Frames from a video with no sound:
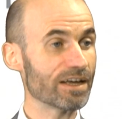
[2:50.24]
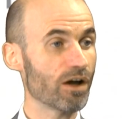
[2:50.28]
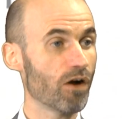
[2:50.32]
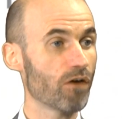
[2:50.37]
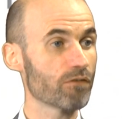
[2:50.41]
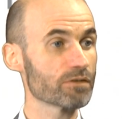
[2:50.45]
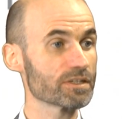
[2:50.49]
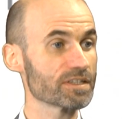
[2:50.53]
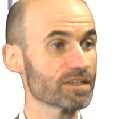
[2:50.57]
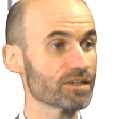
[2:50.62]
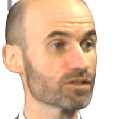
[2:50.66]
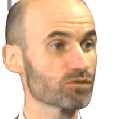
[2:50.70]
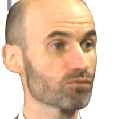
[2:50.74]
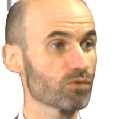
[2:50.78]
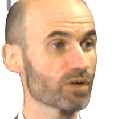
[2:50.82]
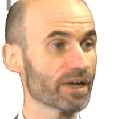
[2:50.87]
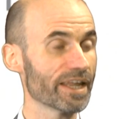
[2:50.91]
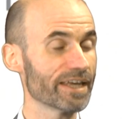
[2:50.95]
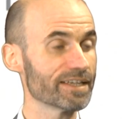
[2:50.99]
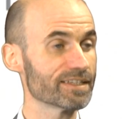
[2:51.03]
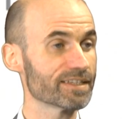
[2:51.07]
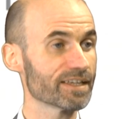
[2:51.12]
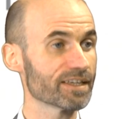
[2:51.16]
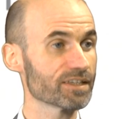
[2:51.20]
obviously it's
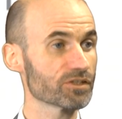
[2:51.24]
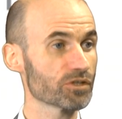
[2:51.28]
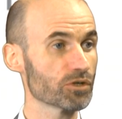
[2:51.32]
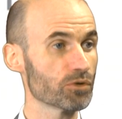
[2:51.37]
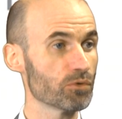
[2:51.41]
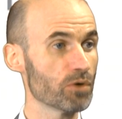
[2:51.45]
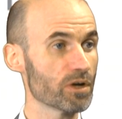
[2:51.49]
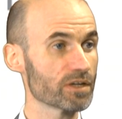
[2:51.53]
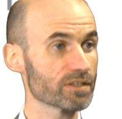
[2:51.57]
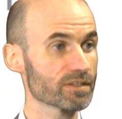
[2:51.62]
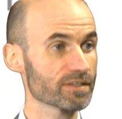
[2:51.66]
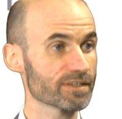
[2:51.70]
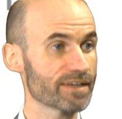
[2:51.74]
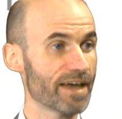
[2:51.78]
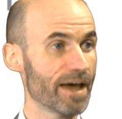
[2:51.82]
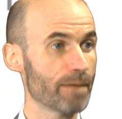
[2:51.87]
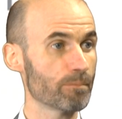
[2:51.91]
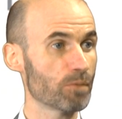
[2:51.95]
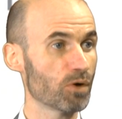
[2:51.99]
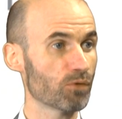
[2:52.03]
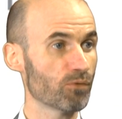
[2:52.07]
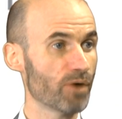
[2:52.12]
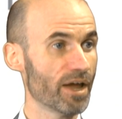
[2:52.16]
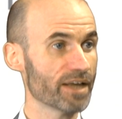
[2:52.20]
relating to
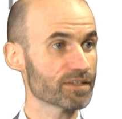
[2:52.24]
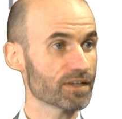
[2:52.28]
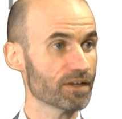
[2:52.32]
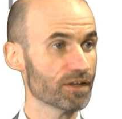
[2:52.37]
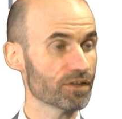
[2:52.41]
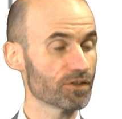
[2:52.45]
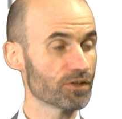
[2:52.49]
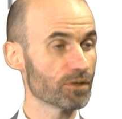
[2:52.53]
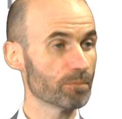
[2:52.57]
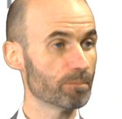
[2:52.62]
Snam Reta,